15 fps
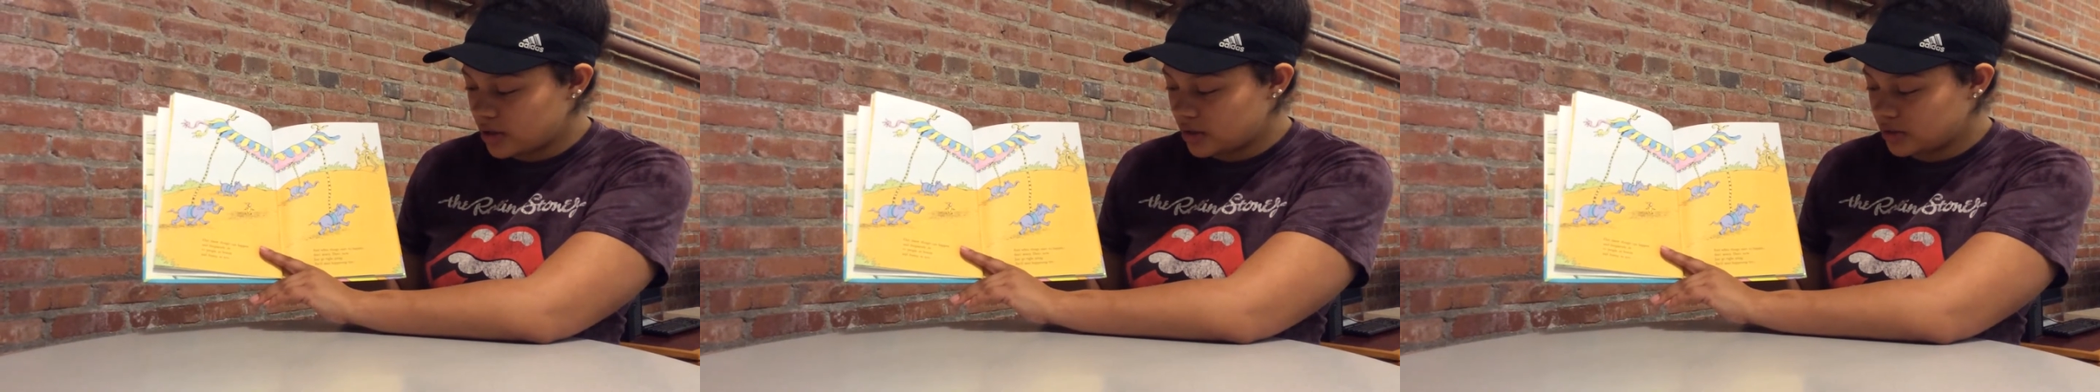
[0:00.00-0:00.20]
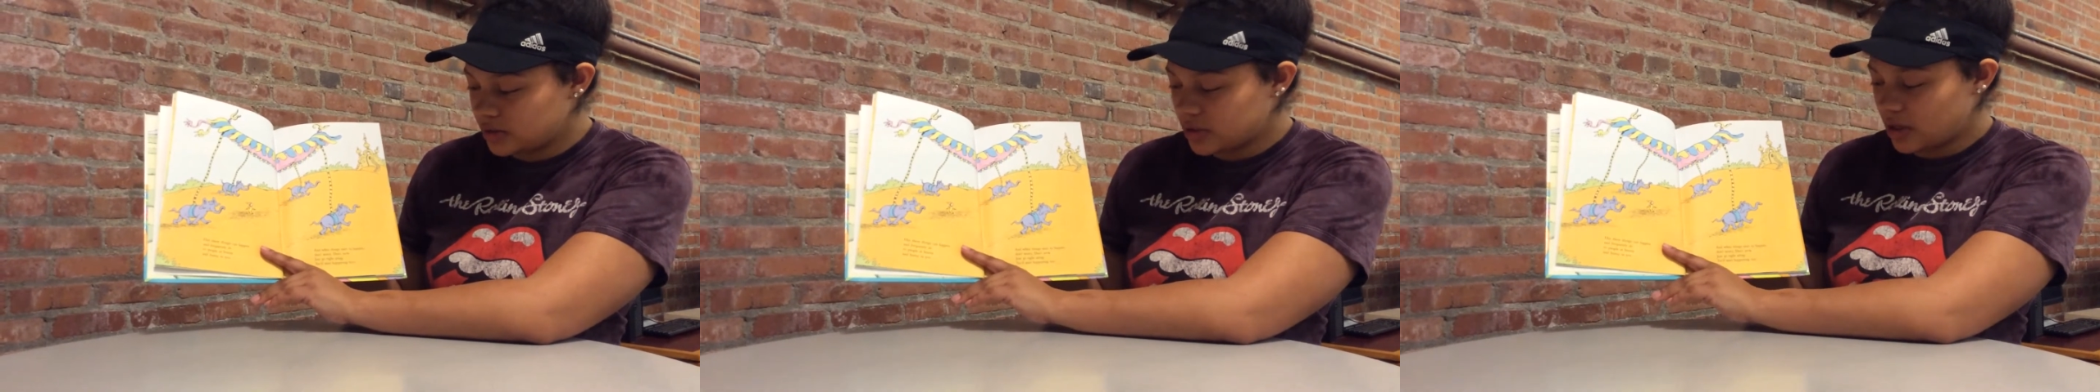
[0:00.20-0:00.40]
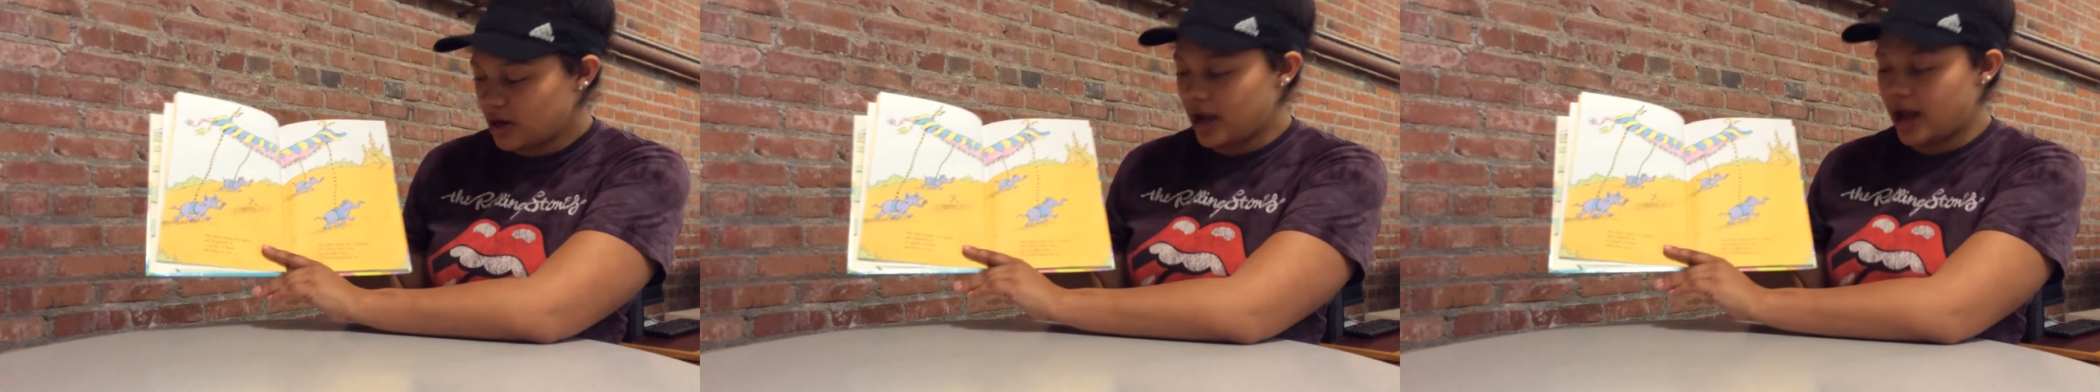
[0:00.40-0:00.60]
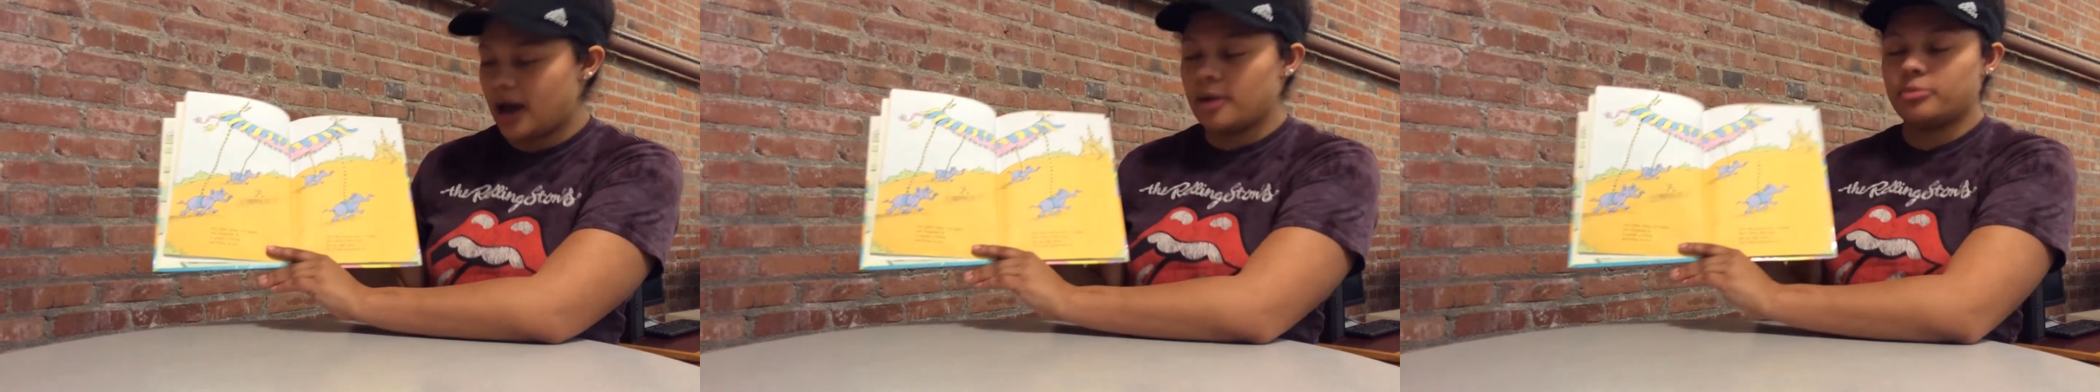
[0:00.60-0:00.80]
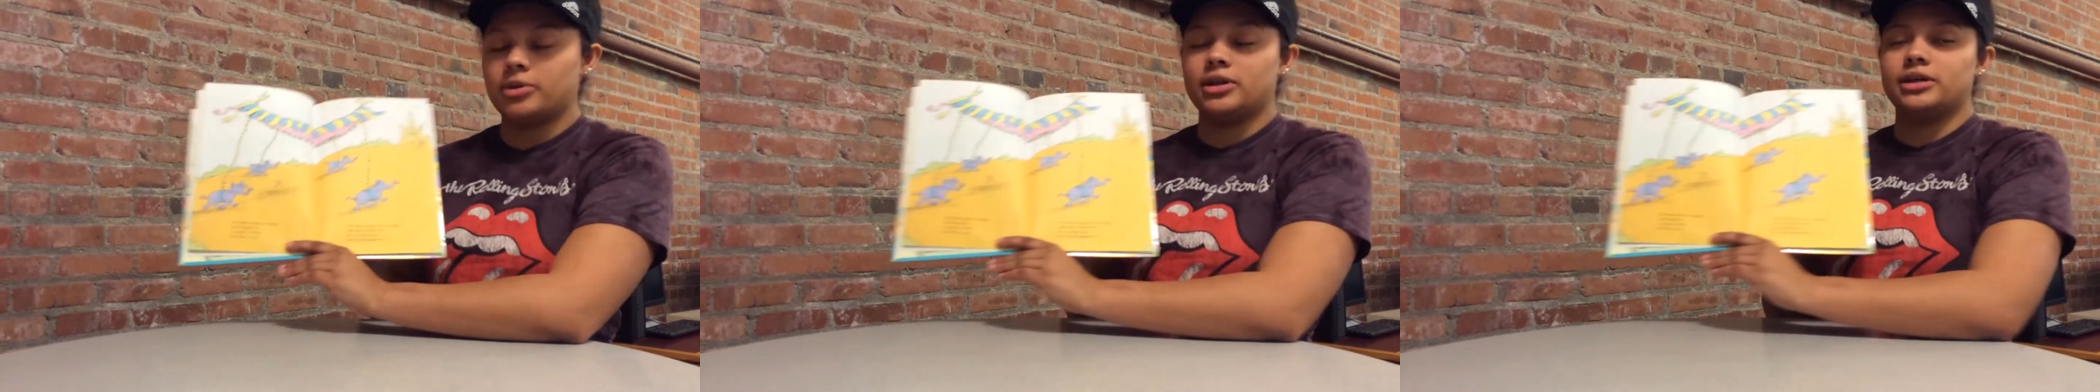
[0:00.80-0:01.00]
You'll start
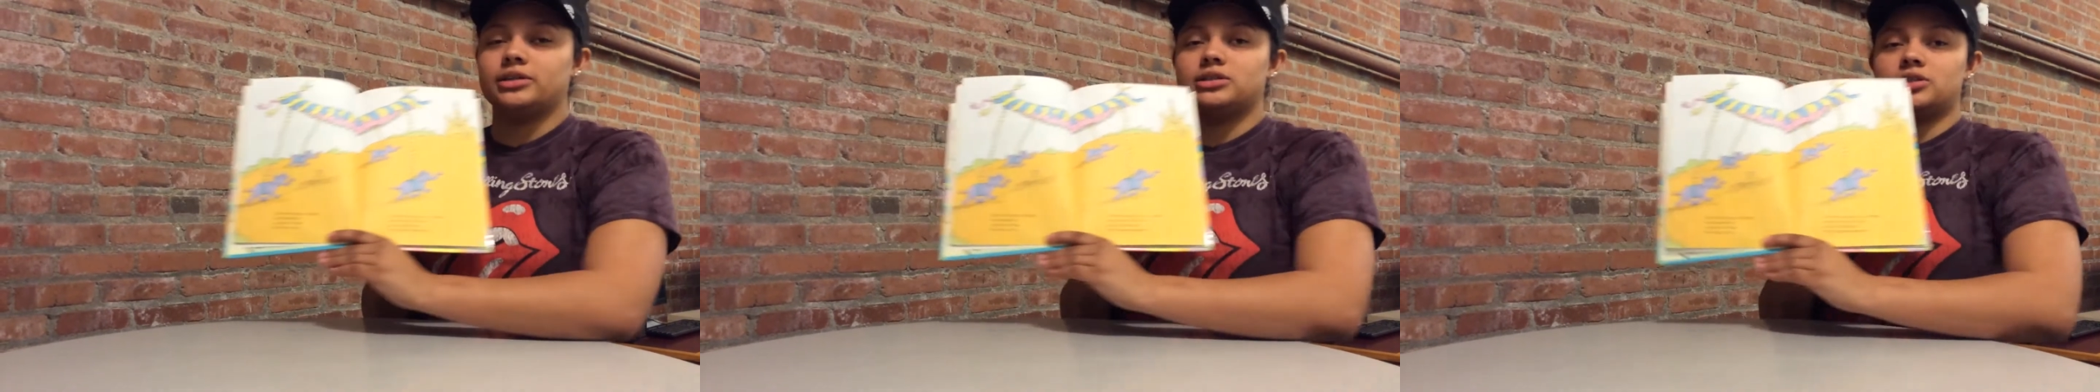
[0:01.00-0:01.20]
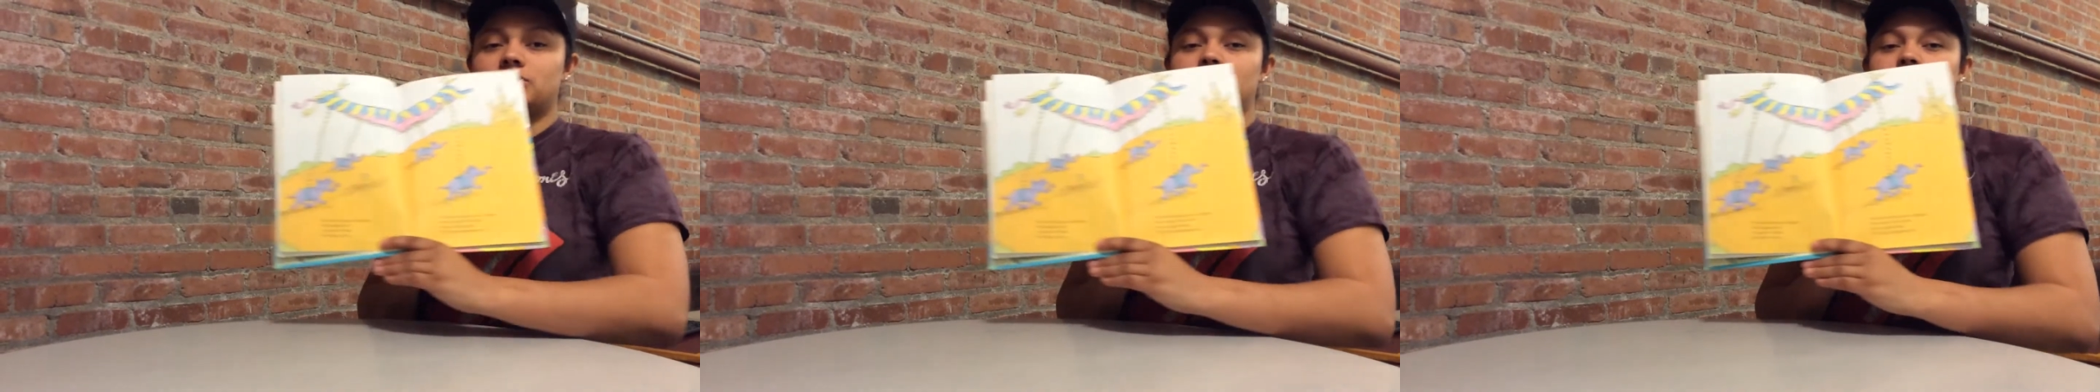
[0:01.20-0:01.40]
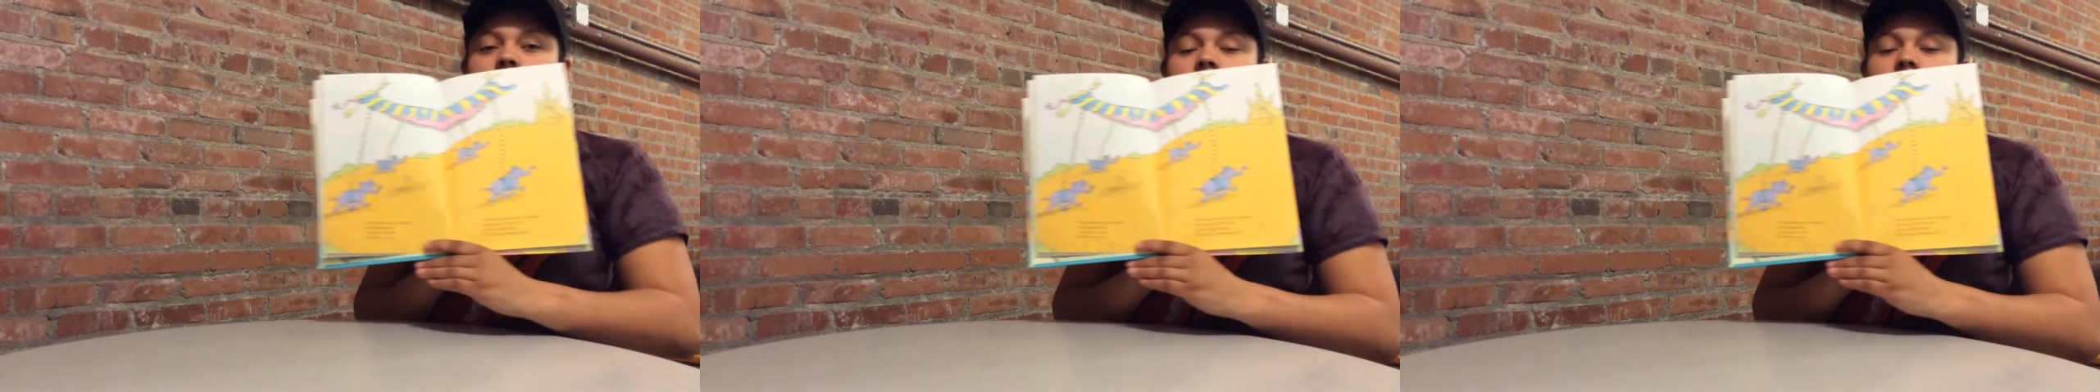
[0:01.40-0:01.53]
happening too.